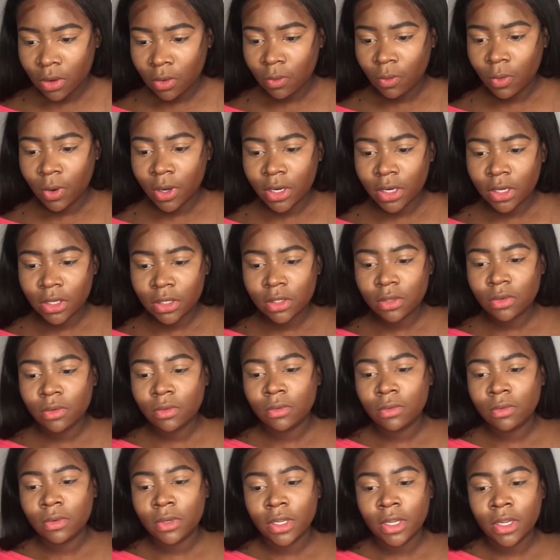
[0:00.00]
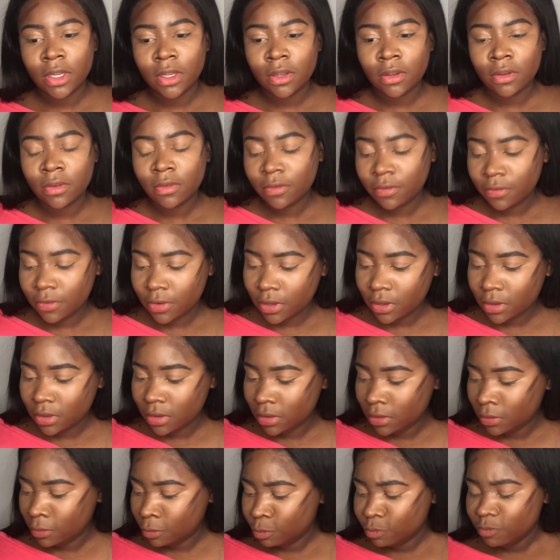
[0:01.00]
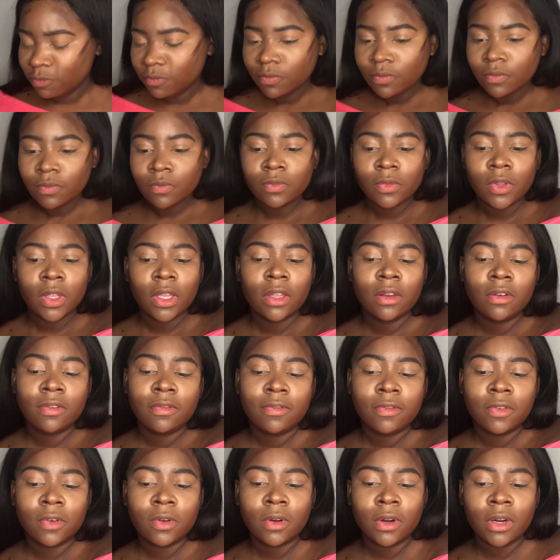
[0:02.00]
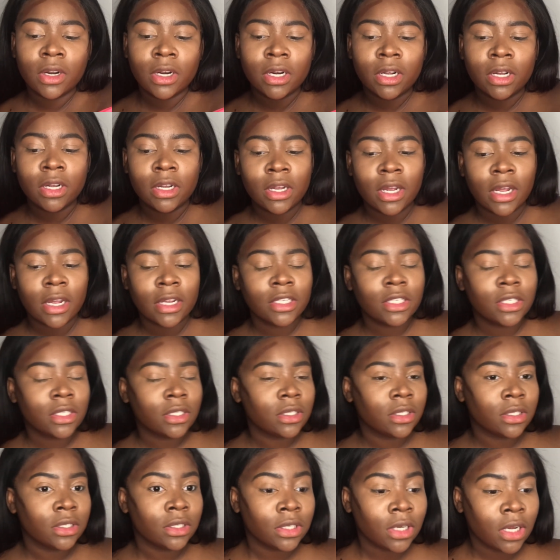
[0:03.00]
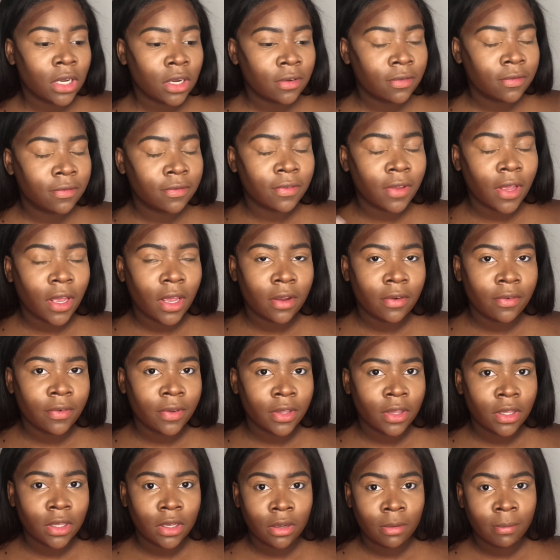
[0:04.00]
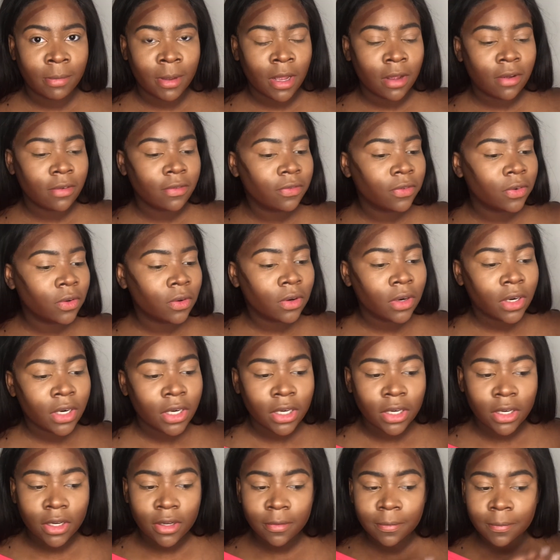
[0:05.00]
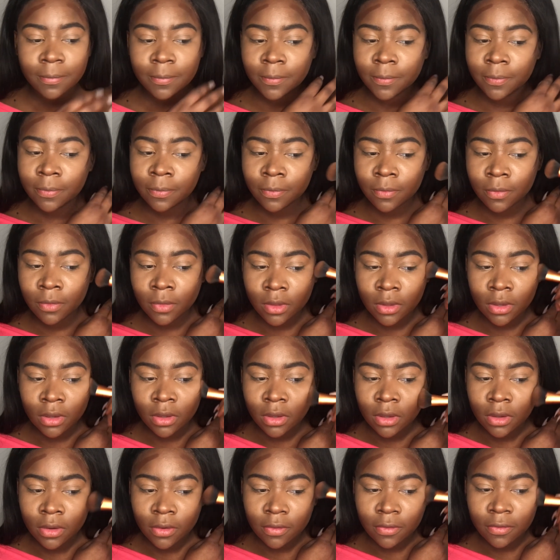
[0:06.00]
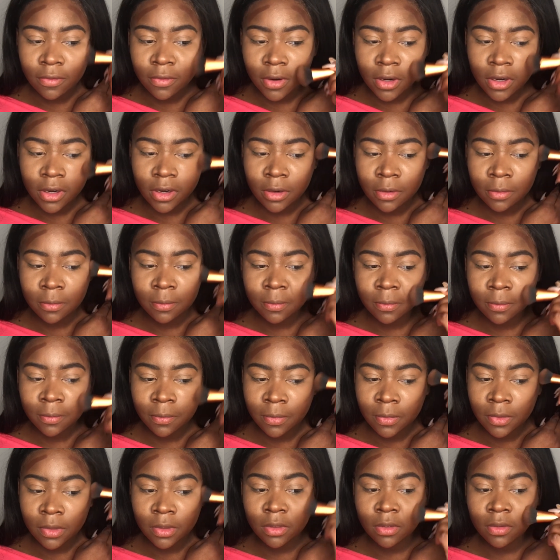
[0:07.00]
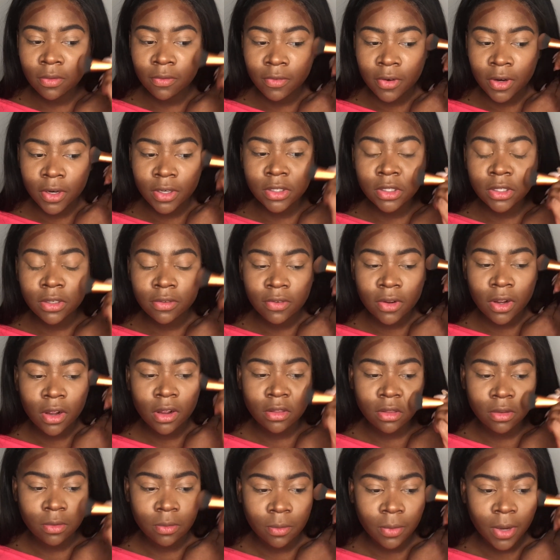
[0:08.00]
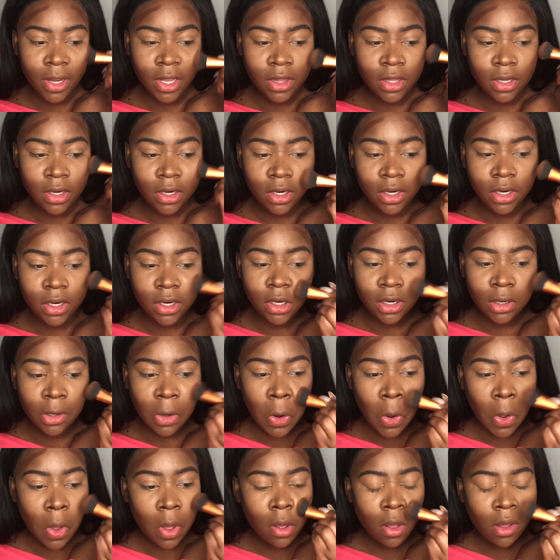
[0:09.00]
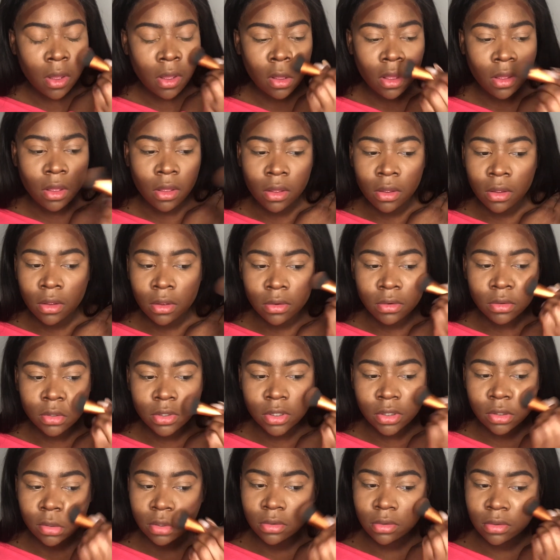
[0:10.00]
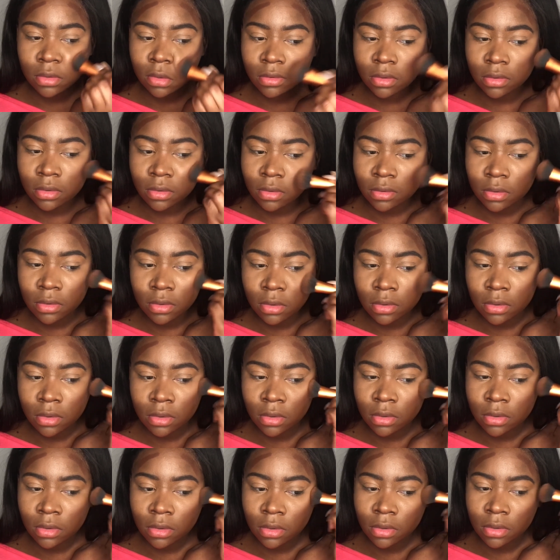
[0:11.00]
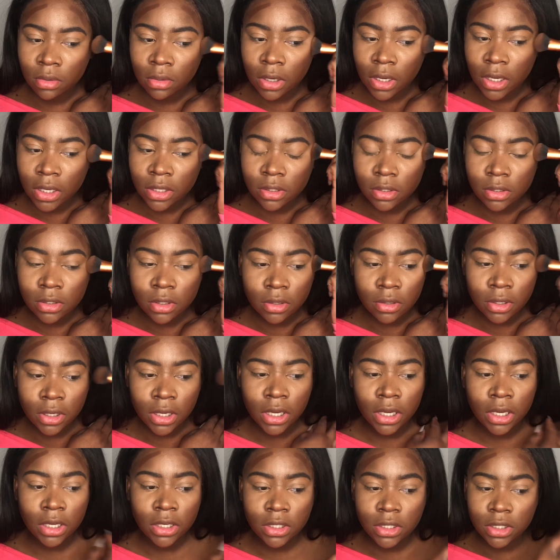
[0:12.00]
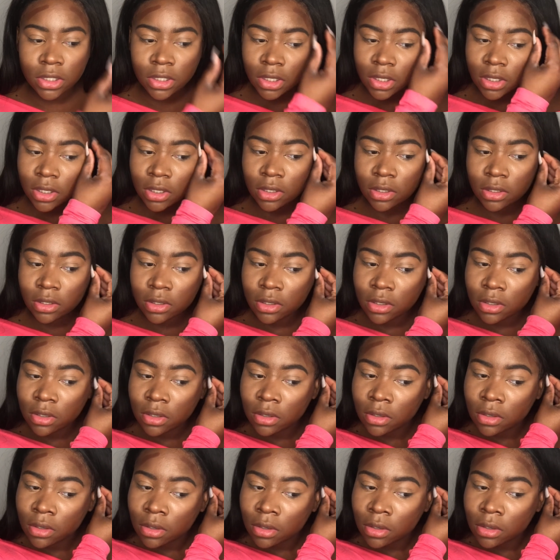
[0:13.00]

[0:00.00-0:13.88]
wanted to live in Florida. I just love everything about Florida. From, first of all, the weather to its location,